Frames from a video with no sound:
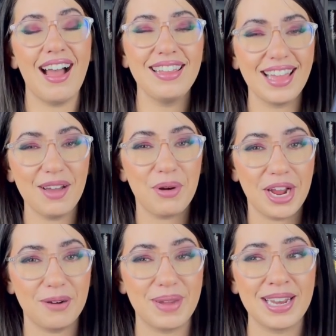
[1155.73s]
I get why
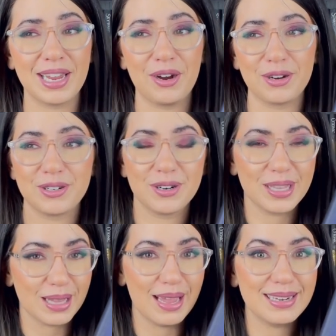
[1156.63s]
our main character
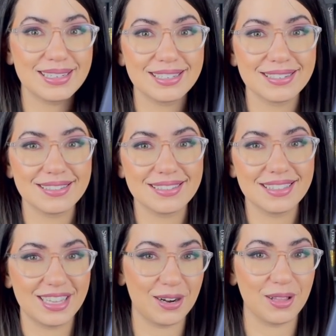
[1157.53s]
liked
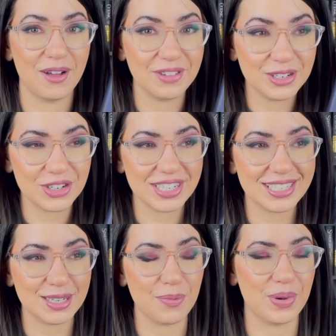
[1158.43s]
their love
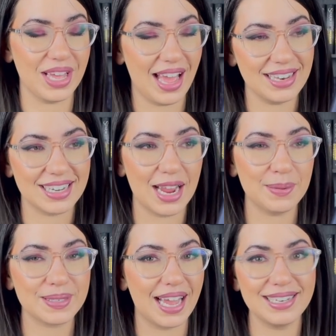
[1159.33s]
interest, but at
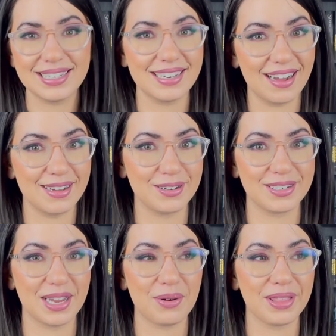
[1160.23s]
times I did not
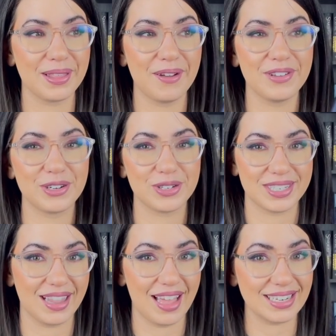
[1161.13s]
understand why the love
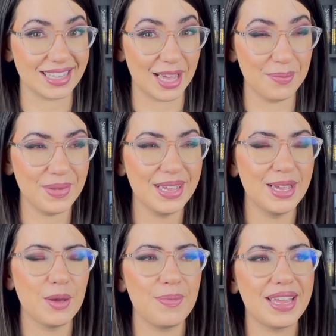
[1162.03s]
interest liked them
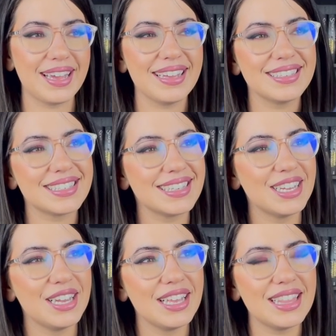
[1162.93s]
because
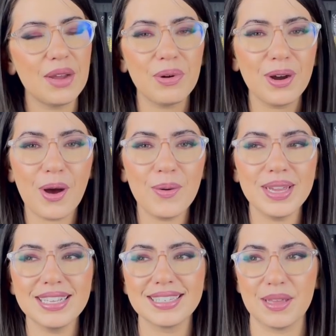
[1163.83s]
they were
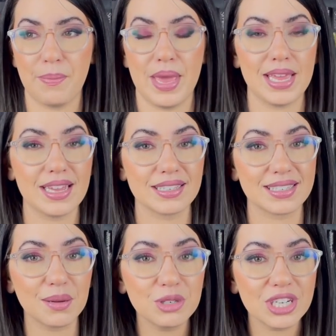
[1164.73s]
always making
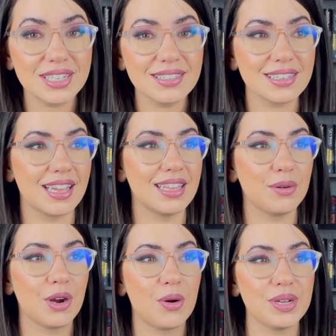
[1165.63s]
assumptions and they
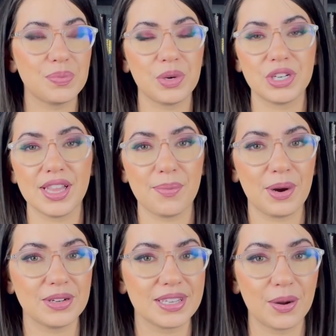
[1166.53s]
were always pushing that
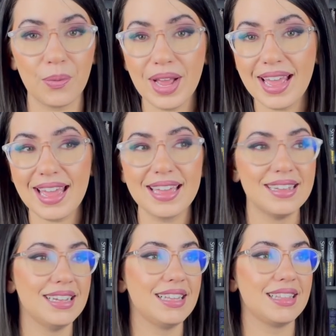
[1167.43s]
person away.
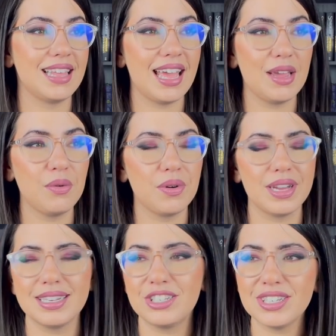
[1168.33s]
They
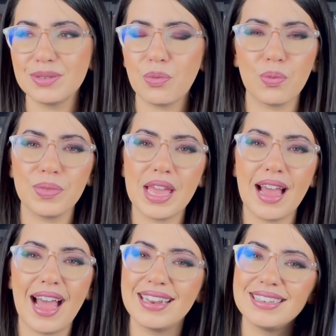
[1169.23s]
just they,
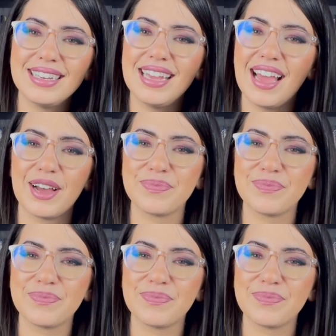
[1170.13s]
I yeah,